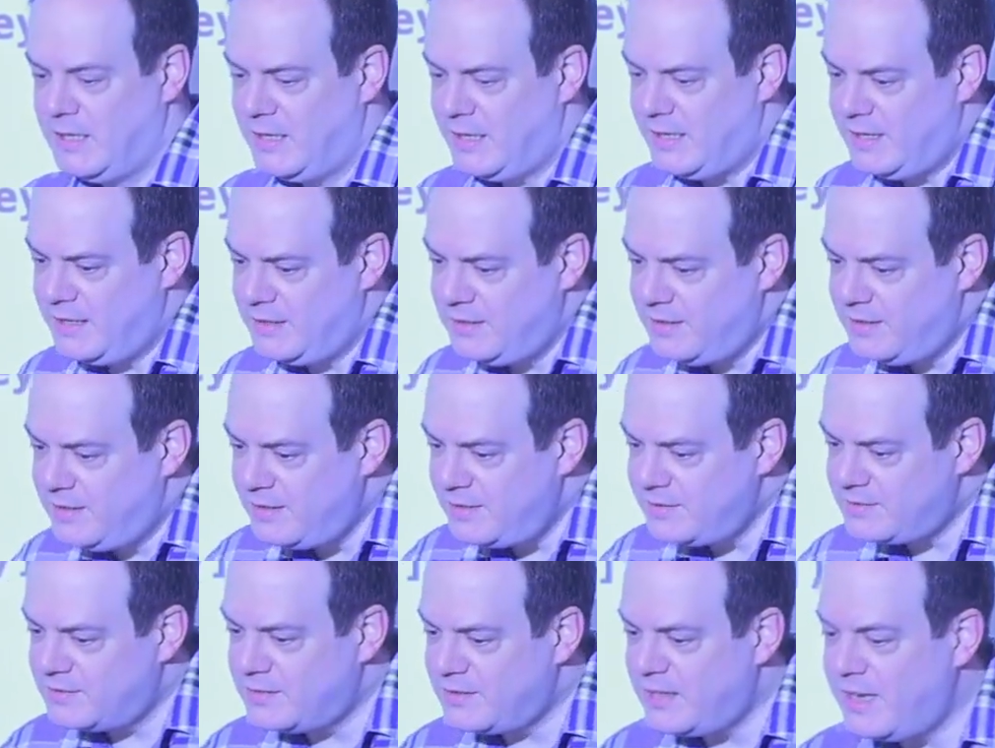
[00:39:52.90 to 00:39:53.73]
In
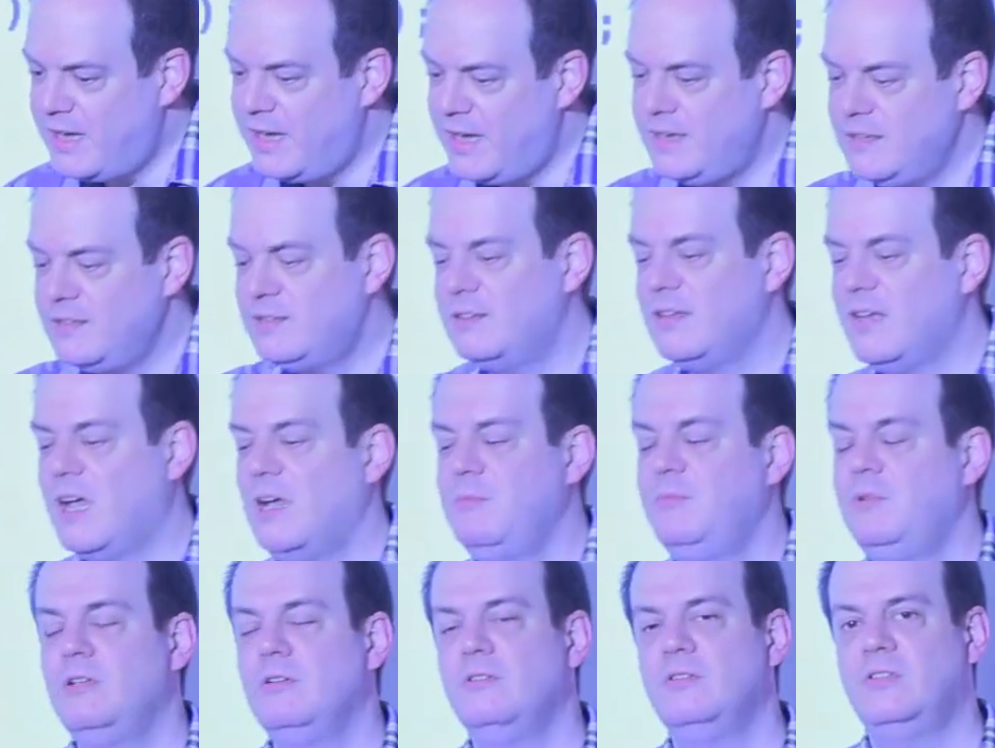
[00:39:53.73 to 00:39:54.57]
this case,
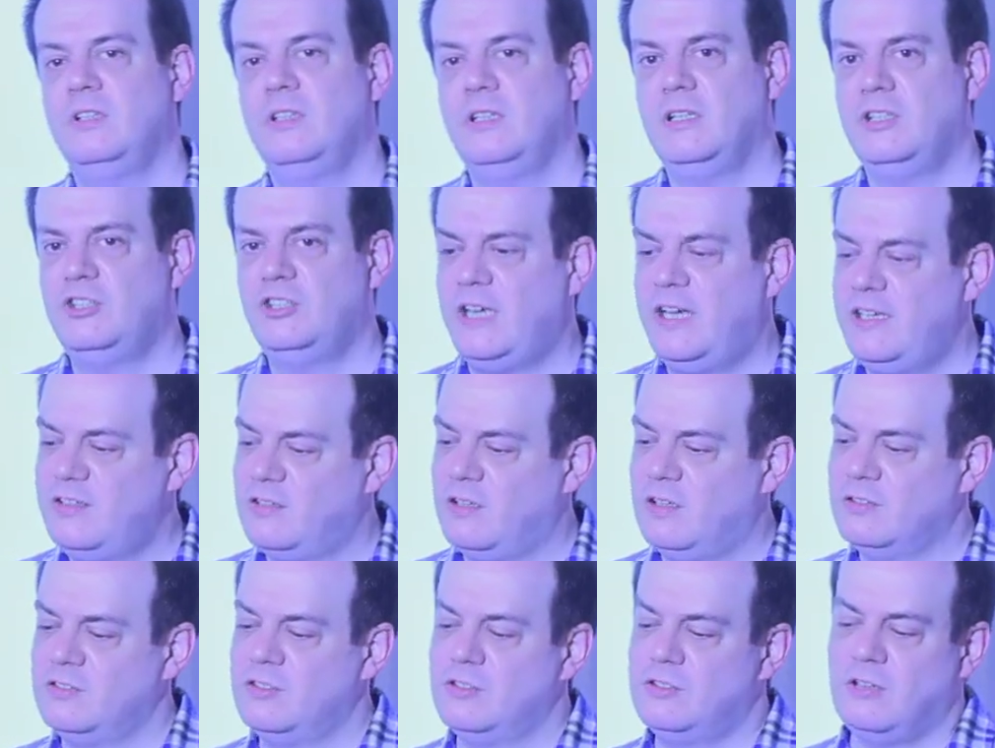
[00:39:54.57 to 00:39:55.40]
I'm using a
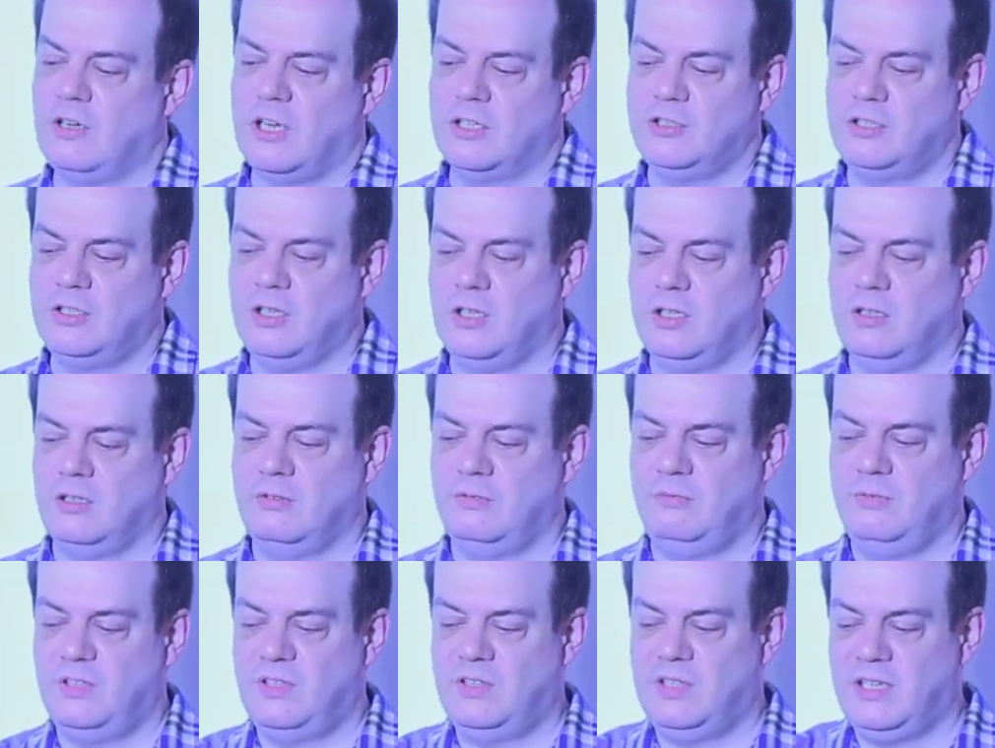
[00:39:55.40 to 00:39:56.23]
JSON structure
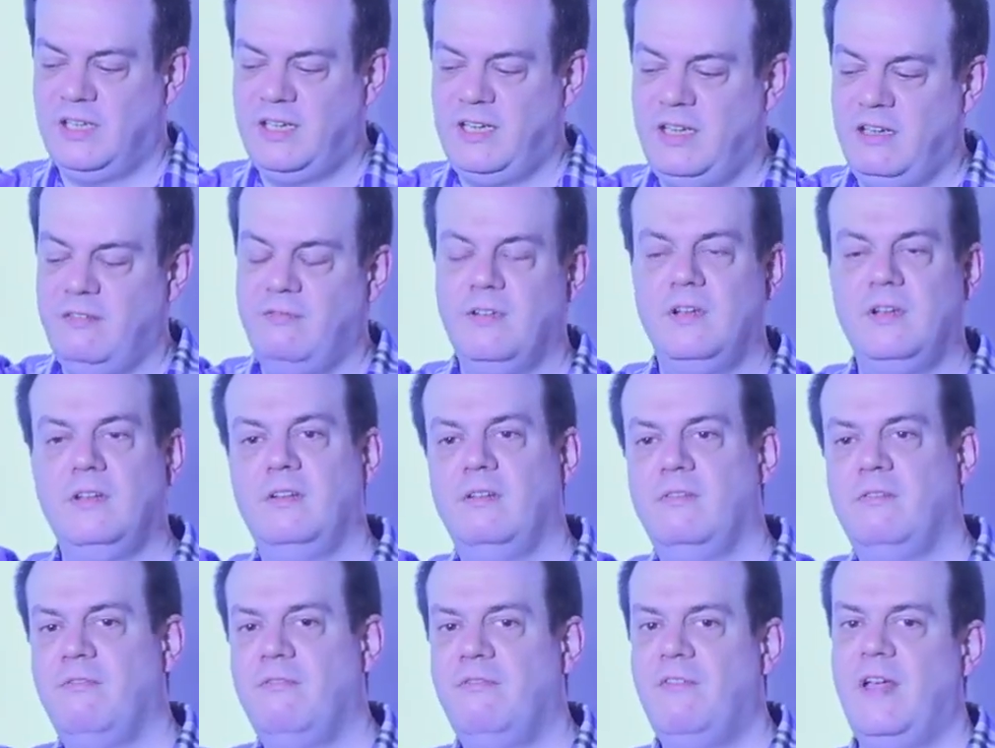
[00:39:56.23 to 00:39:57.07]
with the
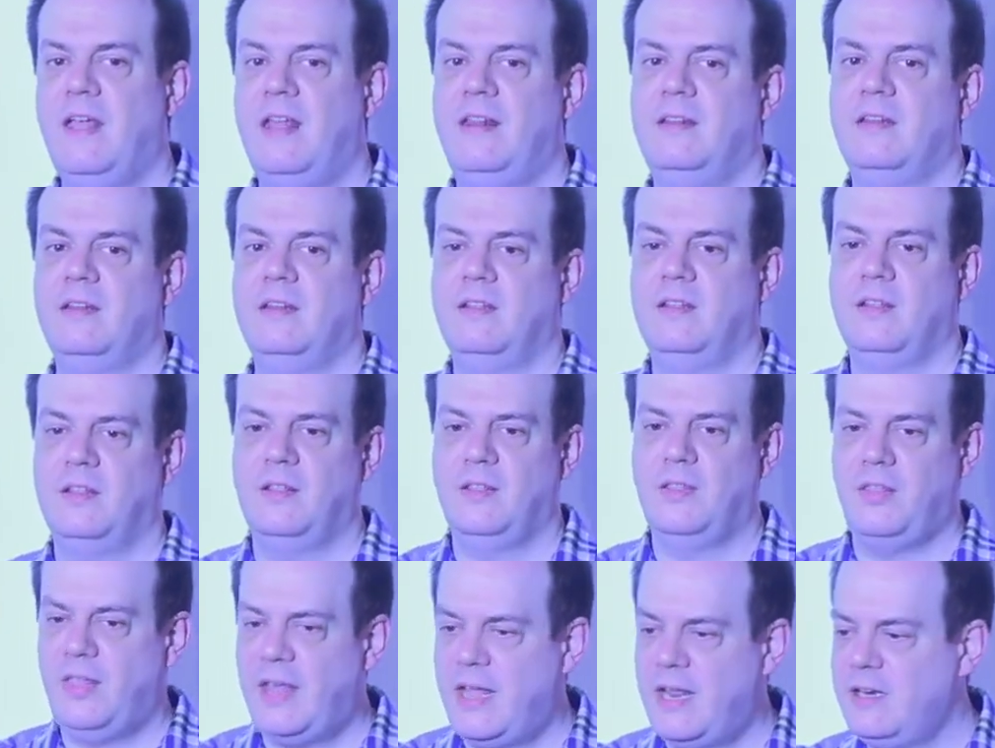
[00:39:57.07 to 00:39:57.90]
given,
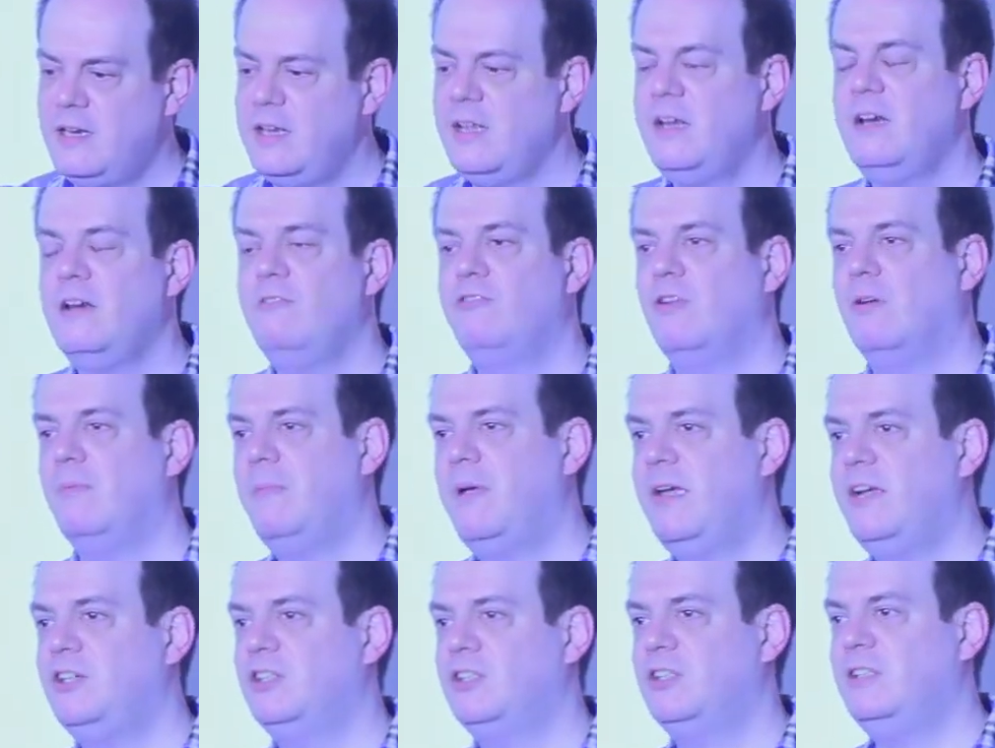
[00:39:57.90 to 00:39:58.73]
then
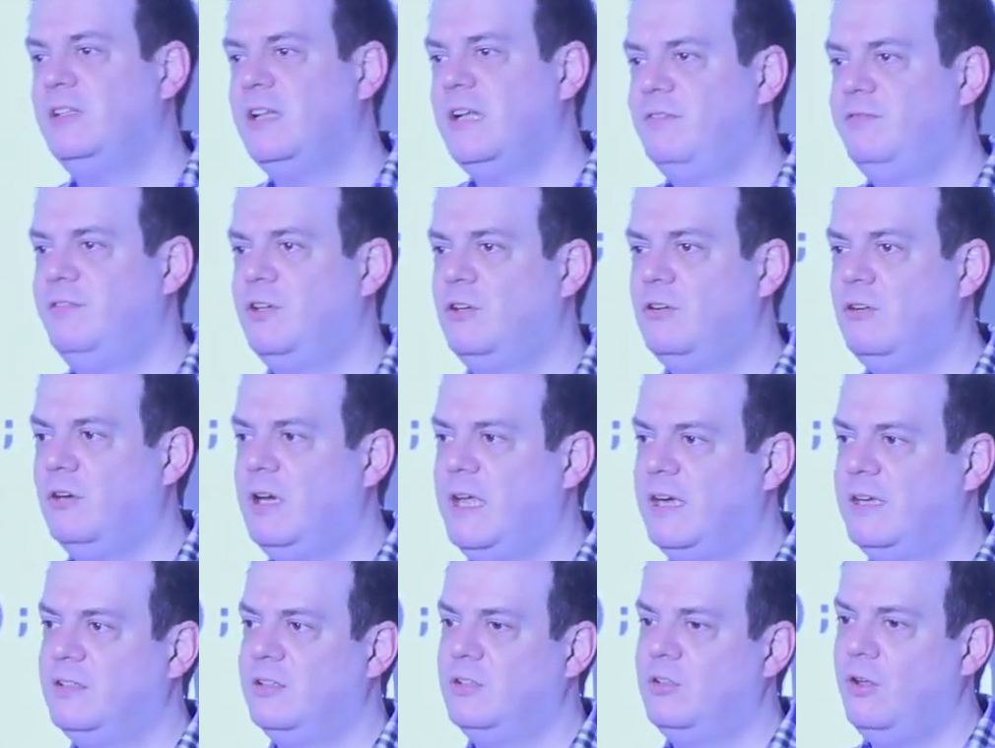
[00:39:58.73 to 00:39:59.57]
information that we
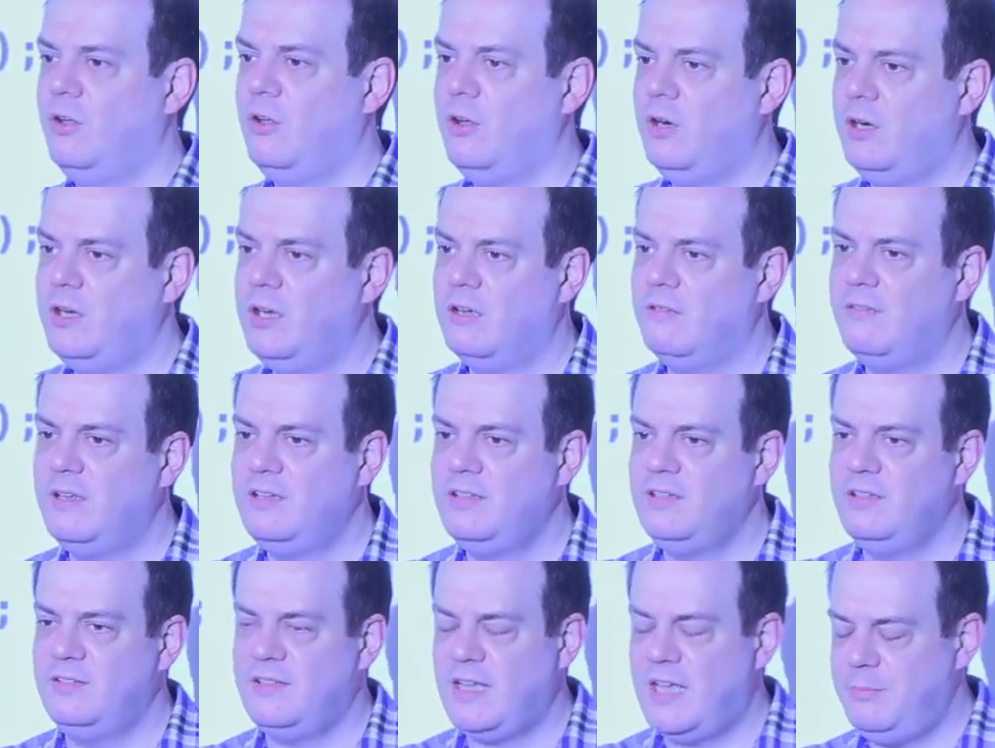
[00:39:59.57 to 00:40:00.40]
collected earlier
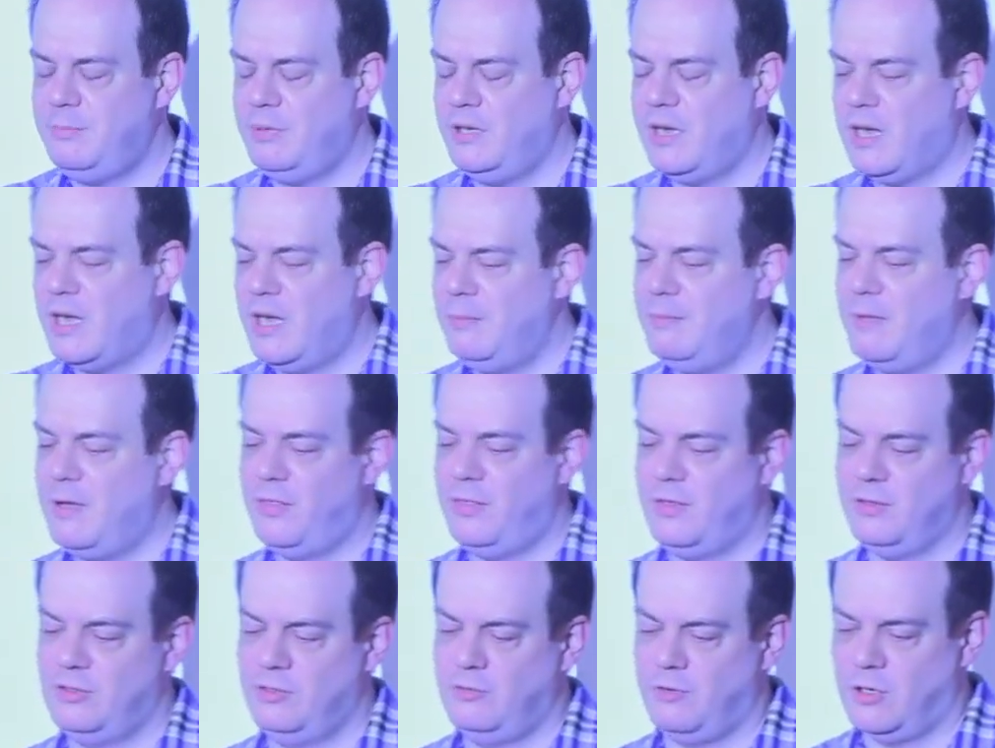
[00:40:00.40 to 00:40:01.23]
when these API
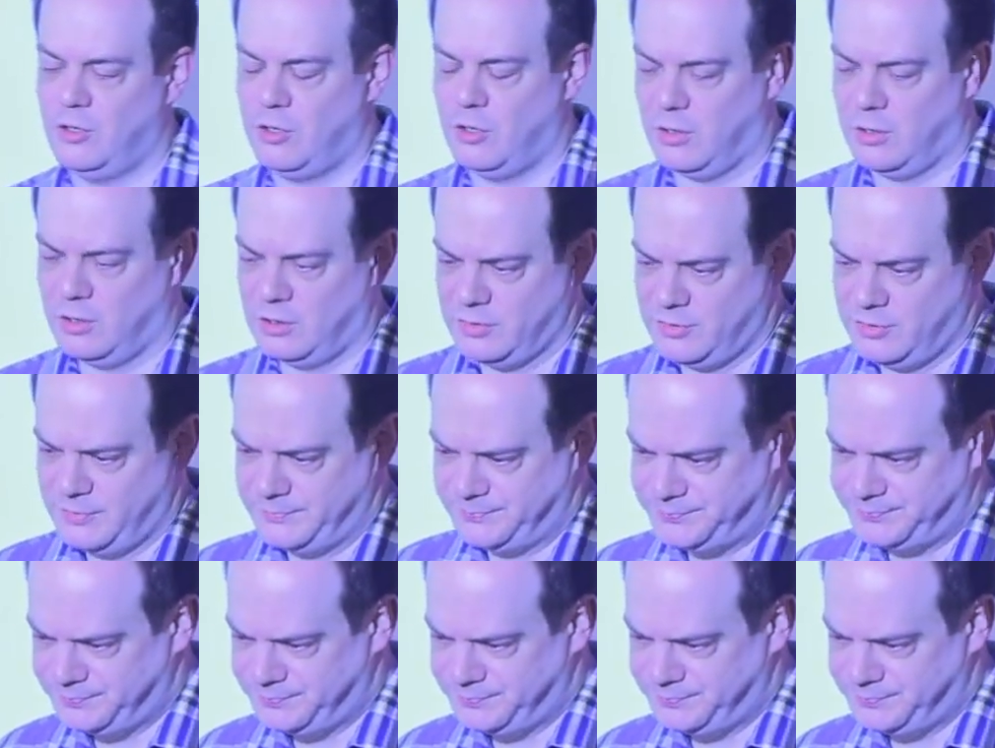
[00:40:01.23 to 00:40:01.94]
methods were called.